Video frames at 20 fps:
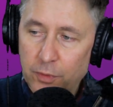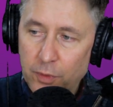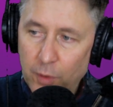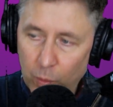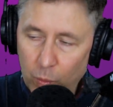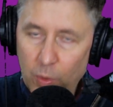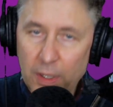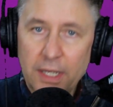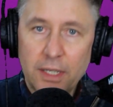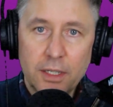the
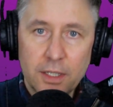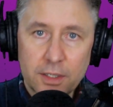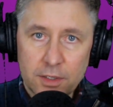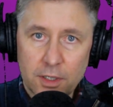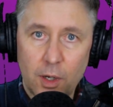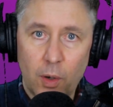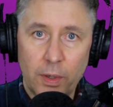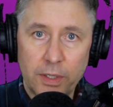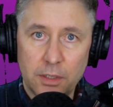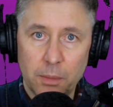wind is
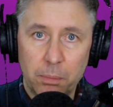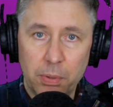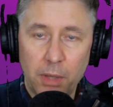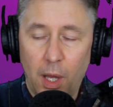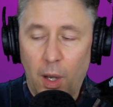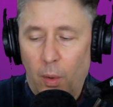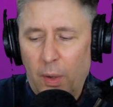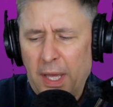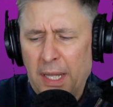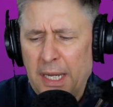going to
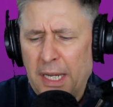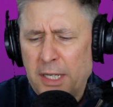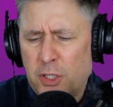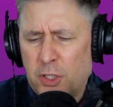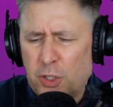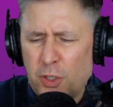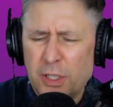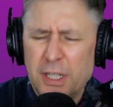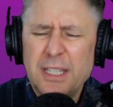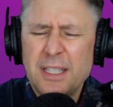blow and I
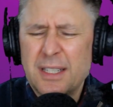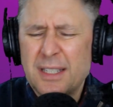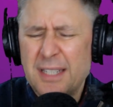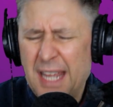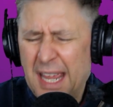shouldn't